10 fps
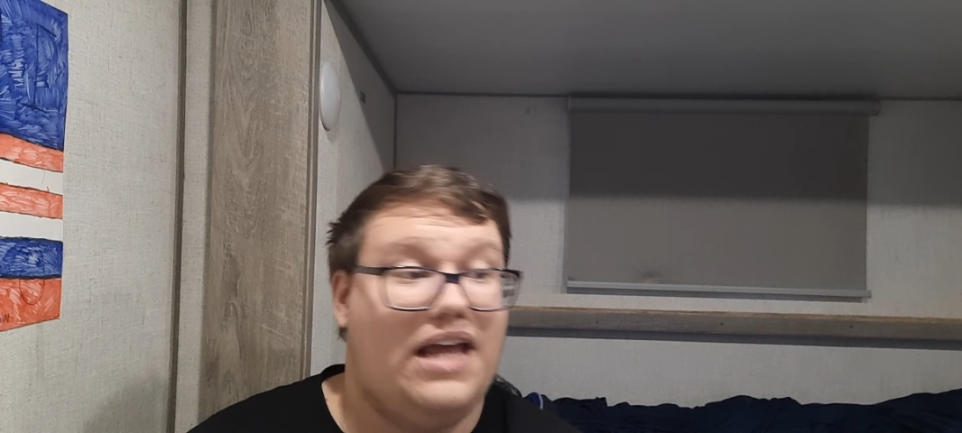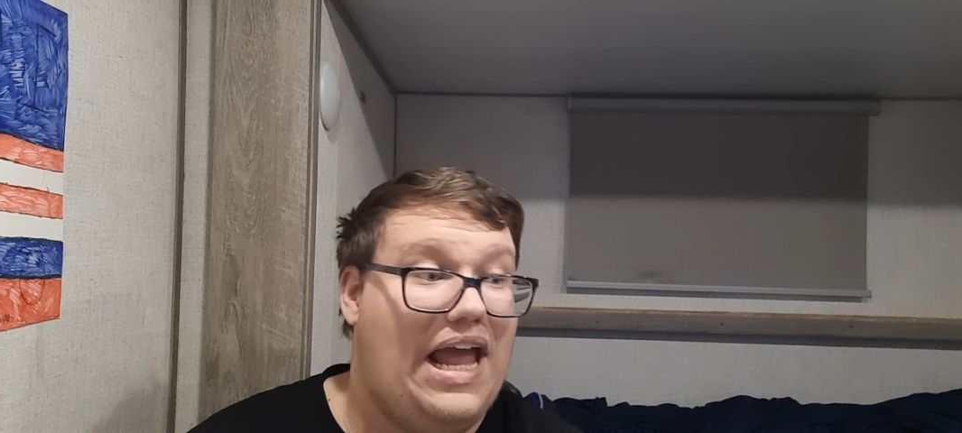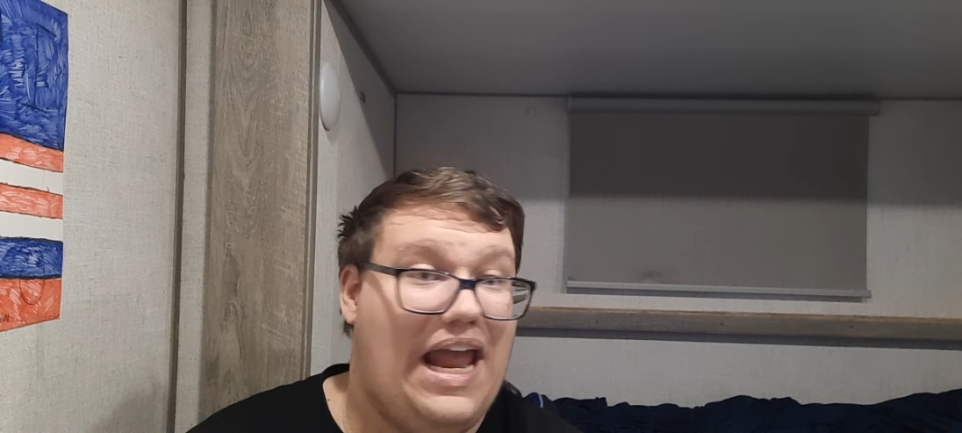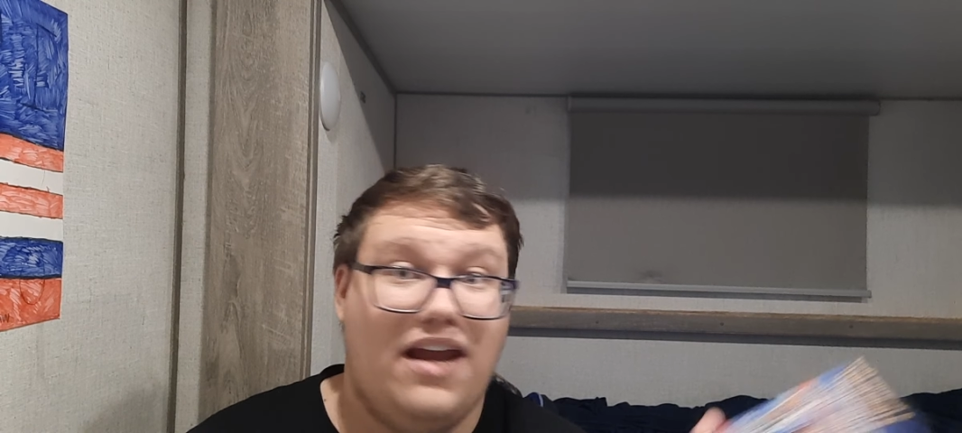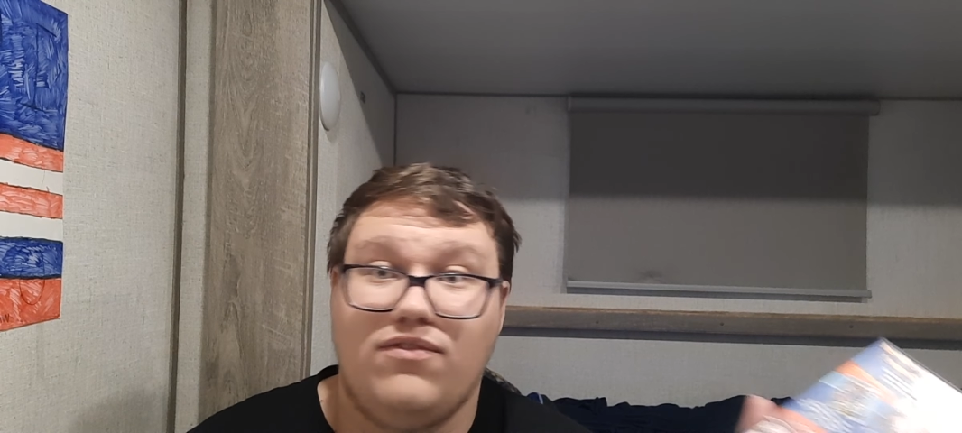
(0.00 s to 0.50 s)
a
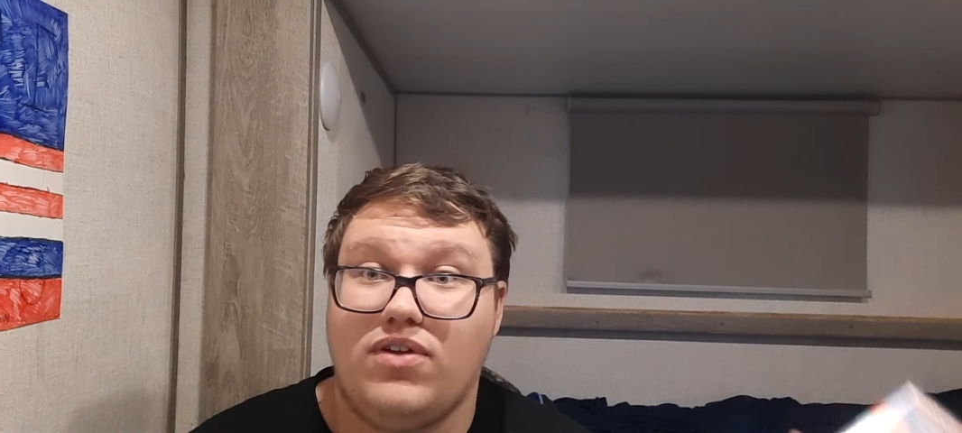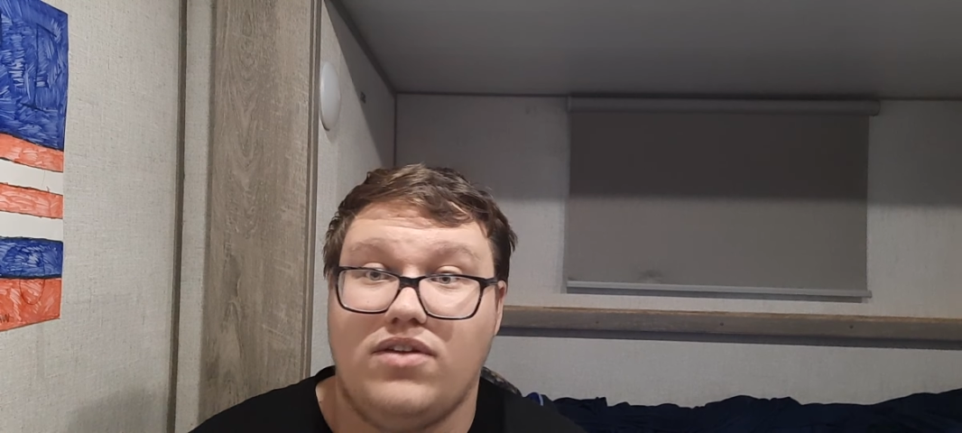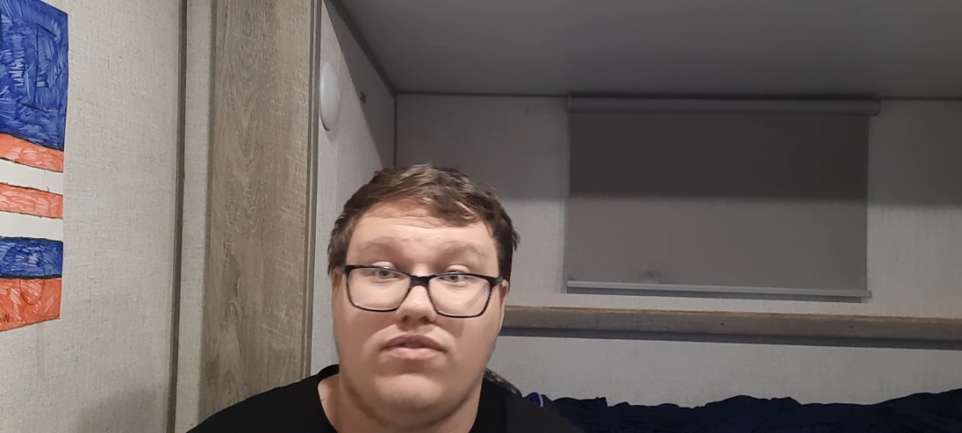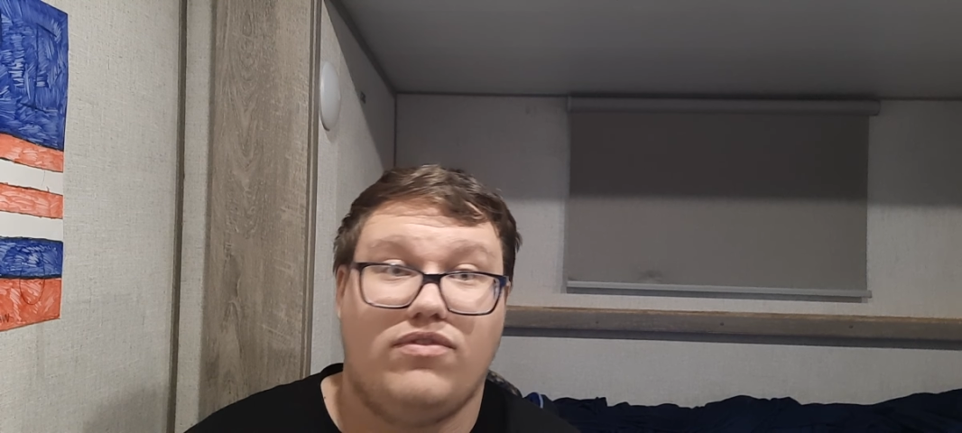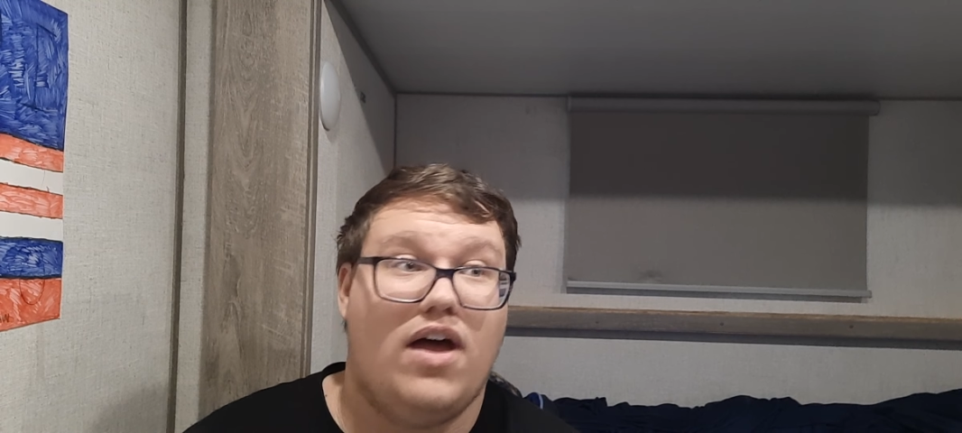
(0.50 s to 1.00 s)
handful
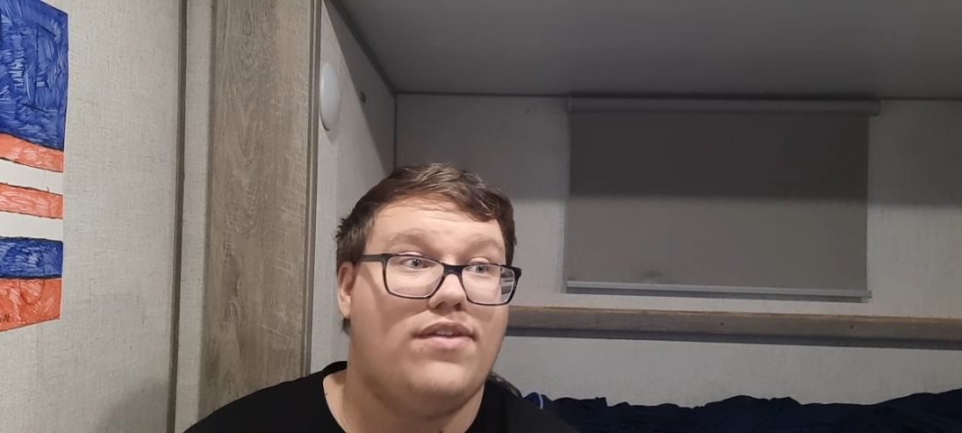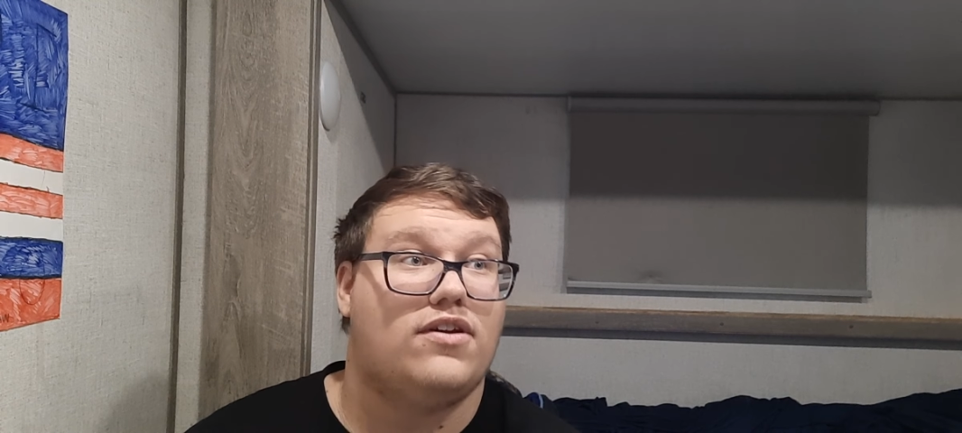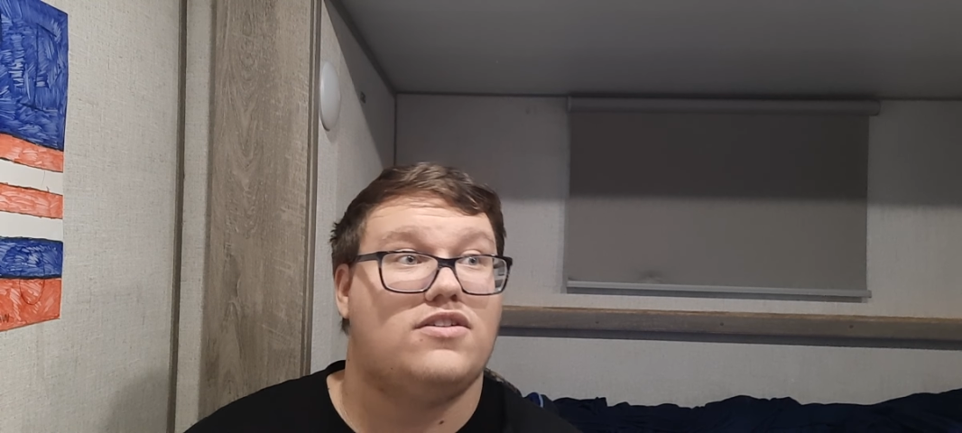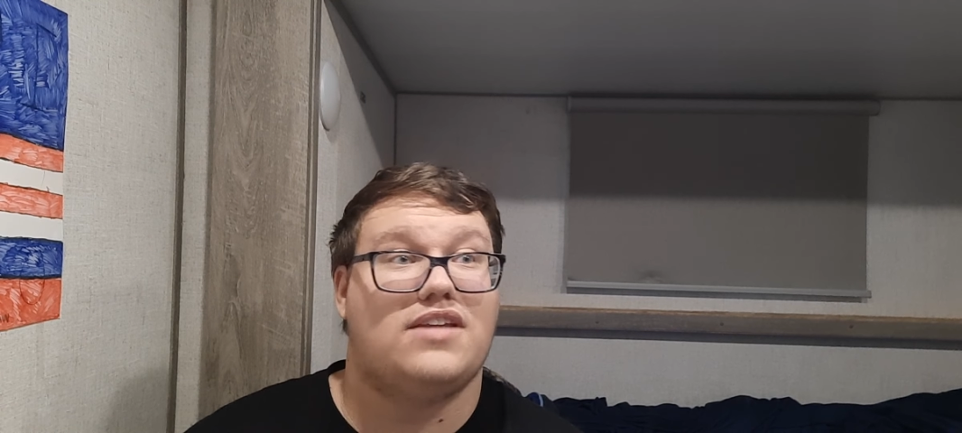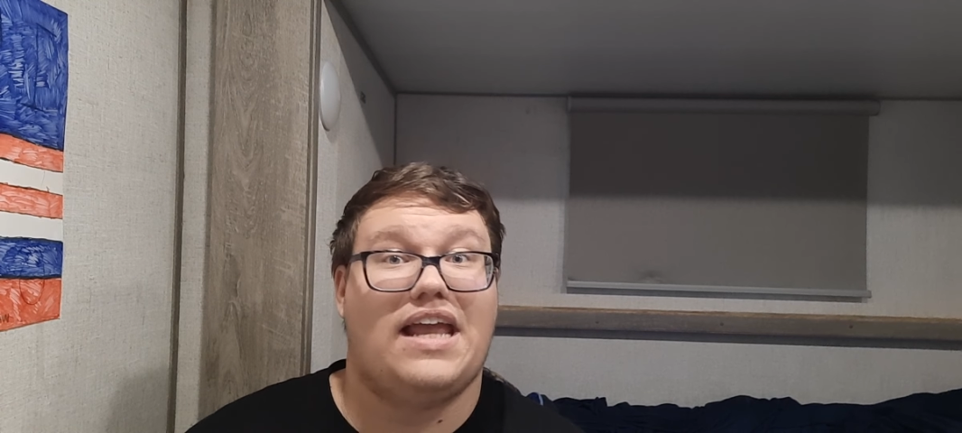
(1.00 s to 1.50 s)
of others.